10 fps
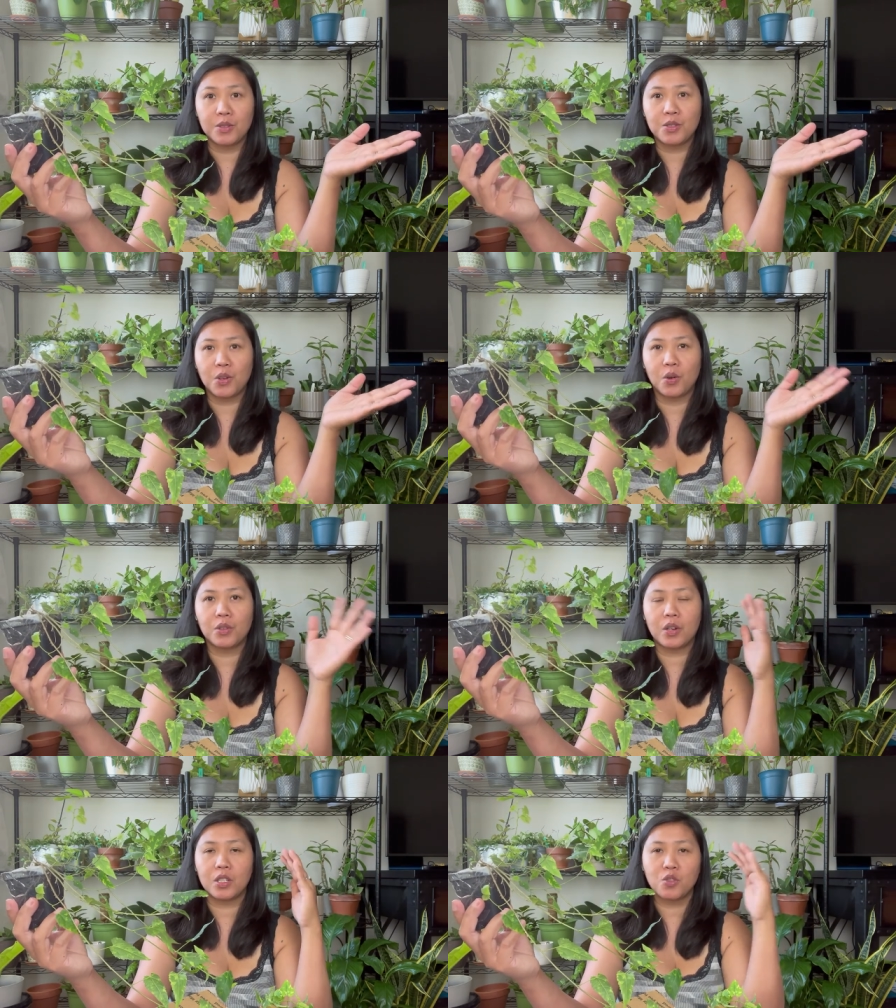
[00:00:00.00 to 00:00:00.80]
So
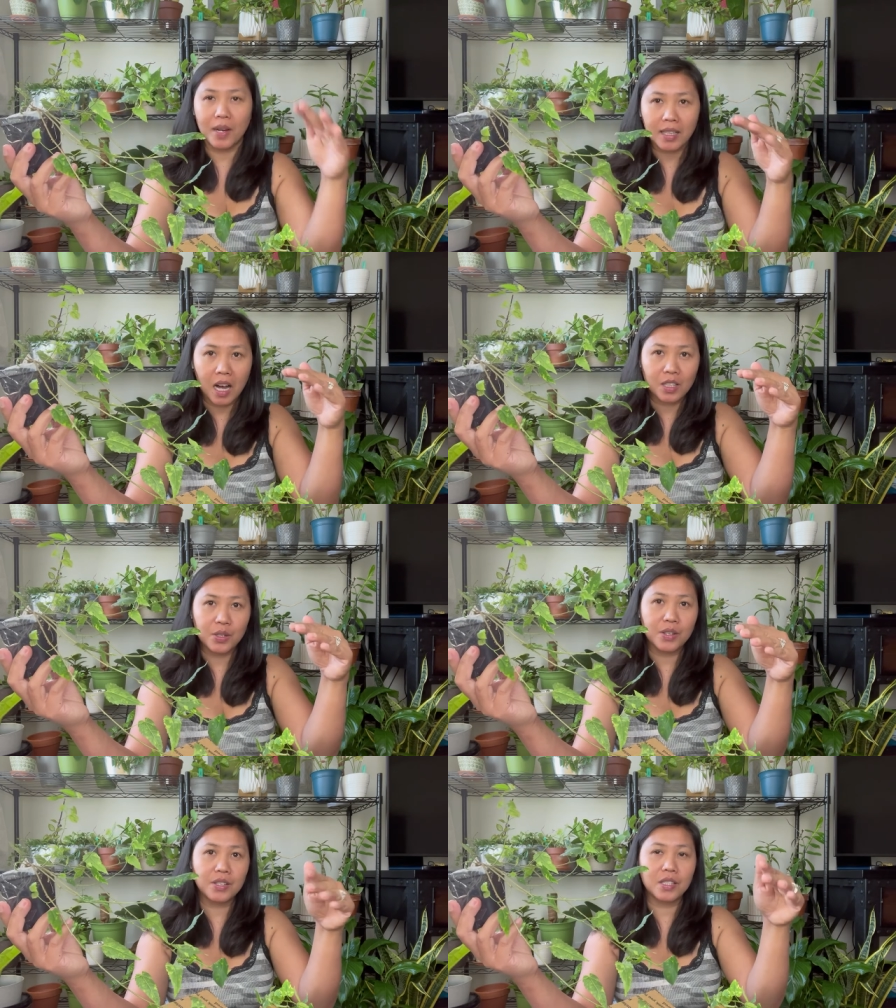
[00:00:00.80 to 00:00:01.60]
there are three
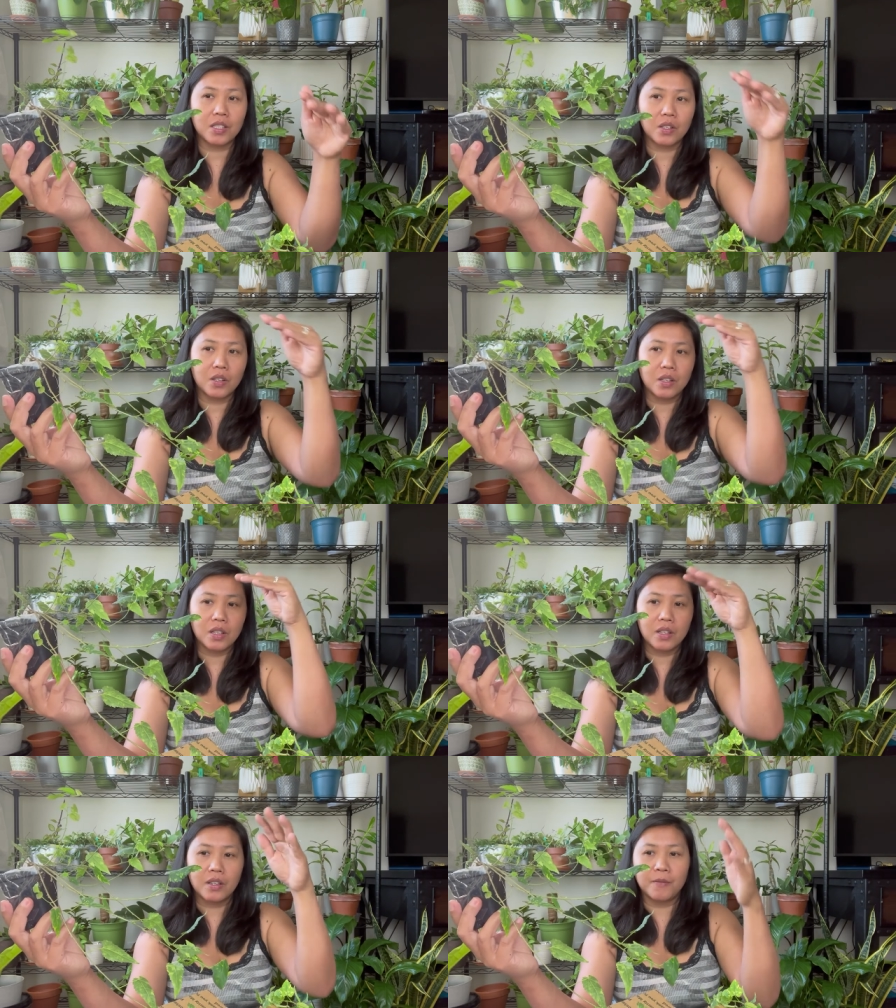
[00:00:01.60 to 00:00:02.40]
colors
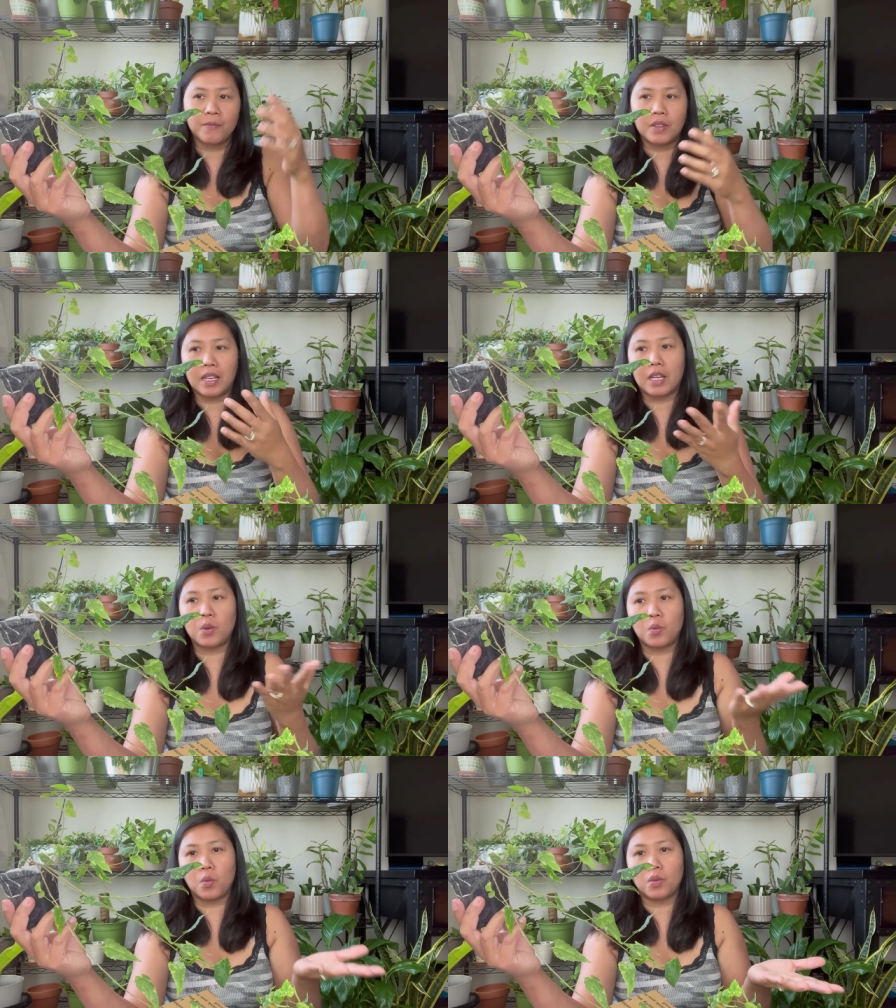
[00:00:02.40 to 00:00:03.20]

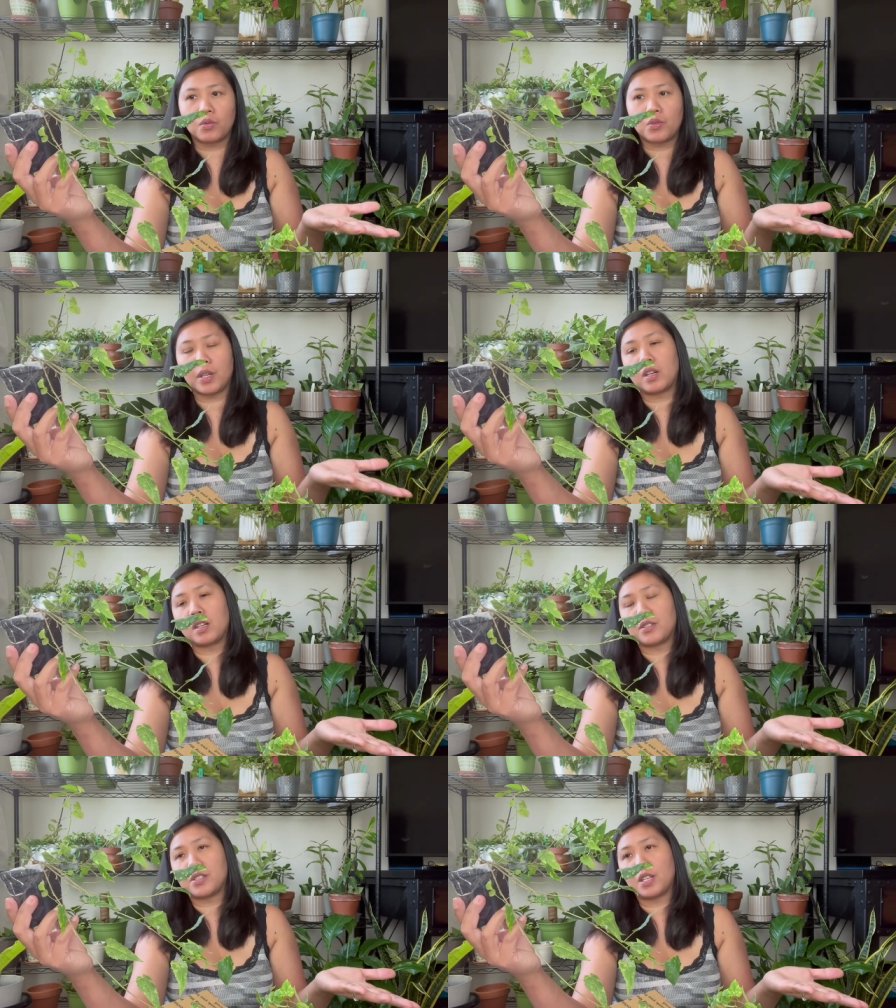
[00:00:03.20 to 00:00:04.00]
in
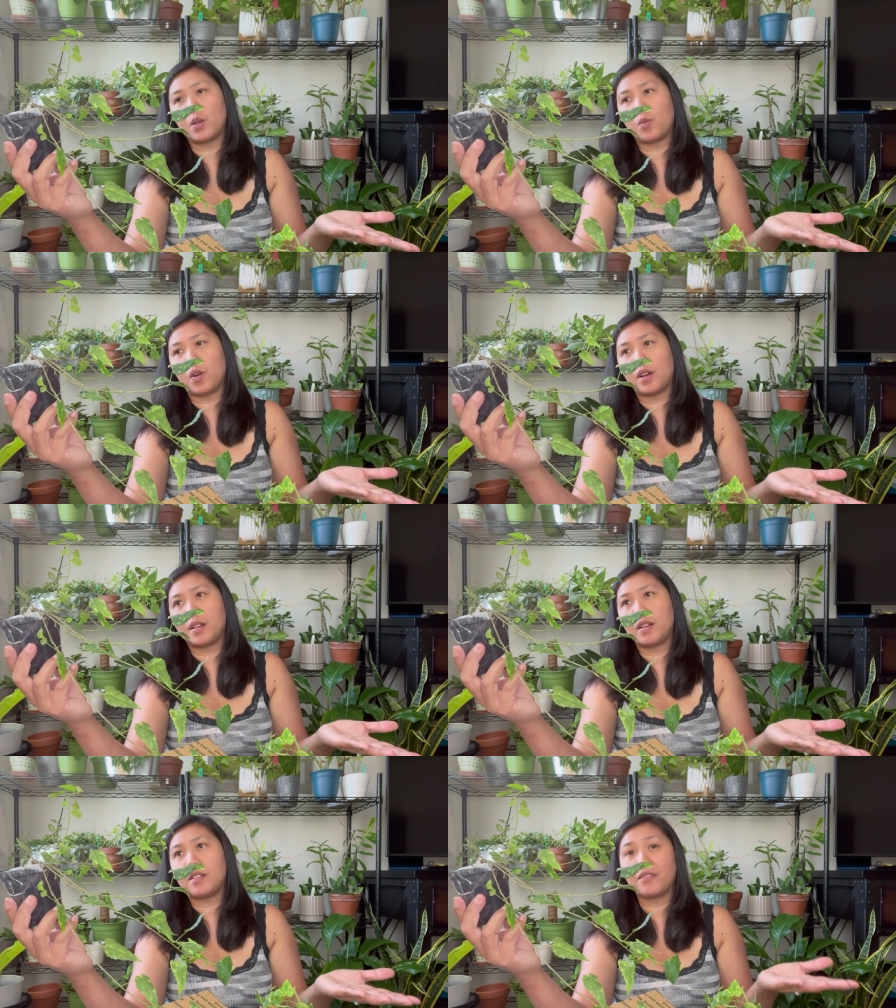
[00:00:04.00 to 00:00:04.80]

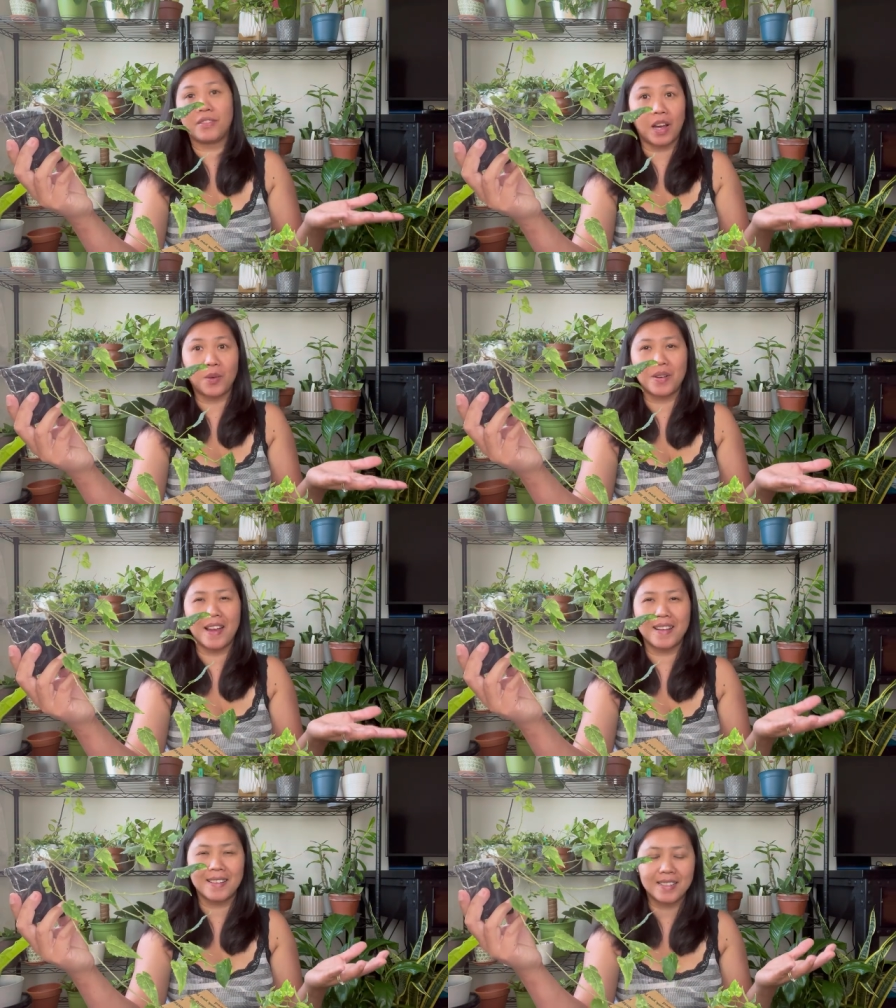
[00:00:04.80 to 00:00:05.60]
one flower,
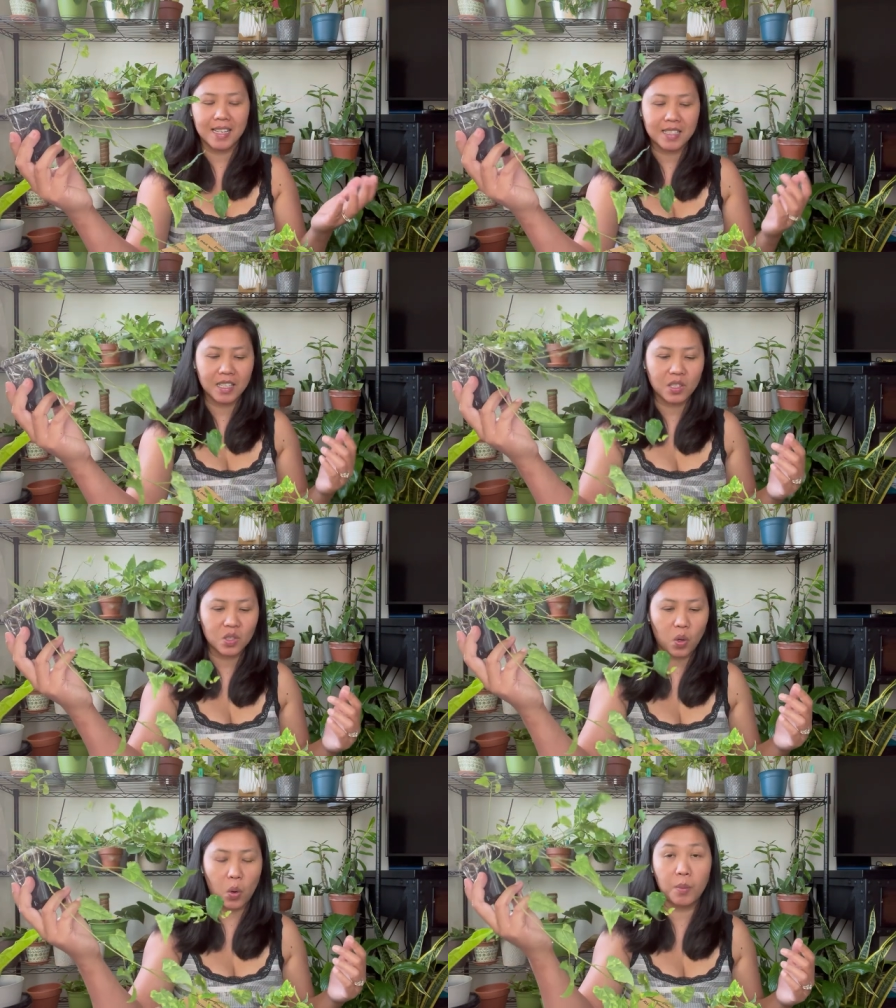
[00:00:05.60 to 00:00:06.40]
and this is
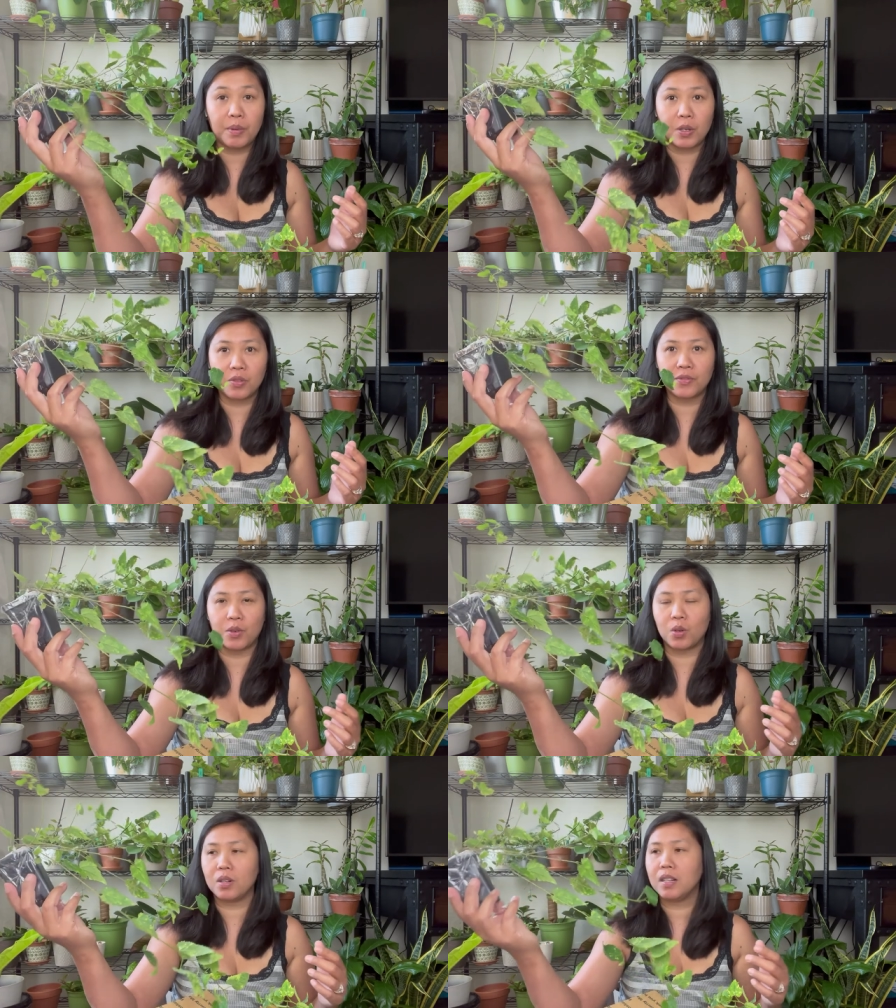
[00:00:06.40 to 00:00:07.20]
so
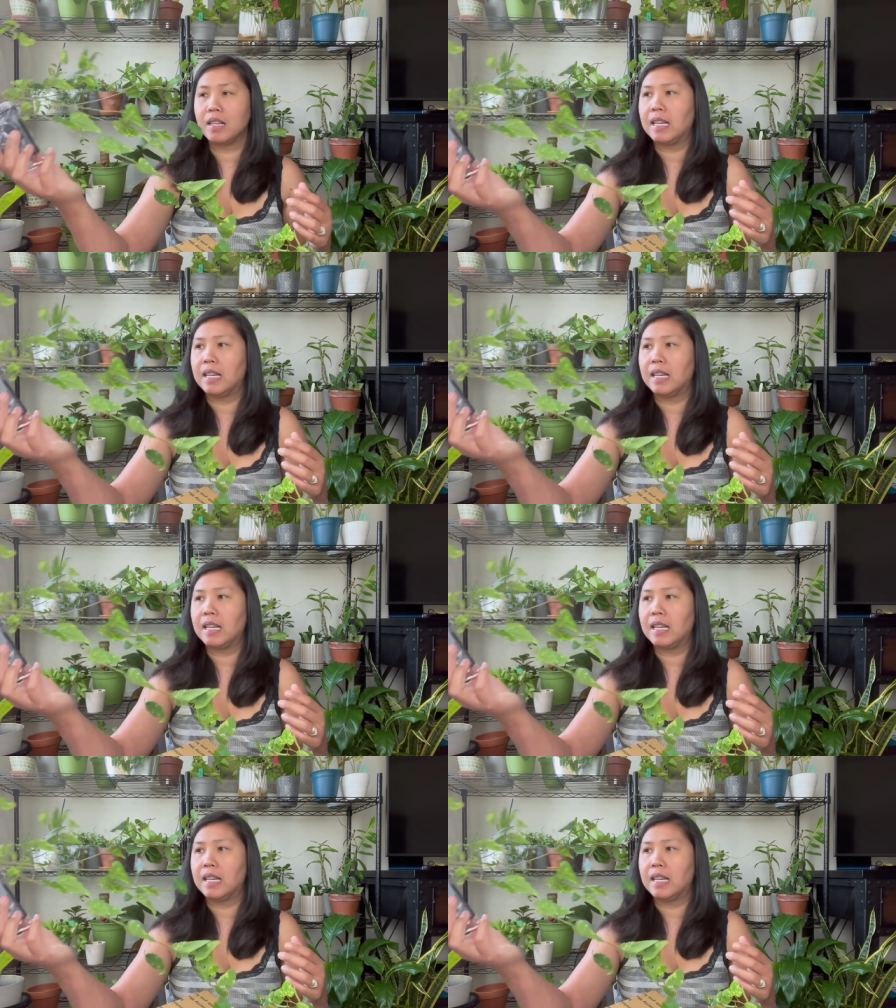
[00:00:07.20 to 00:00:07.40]
beautiful.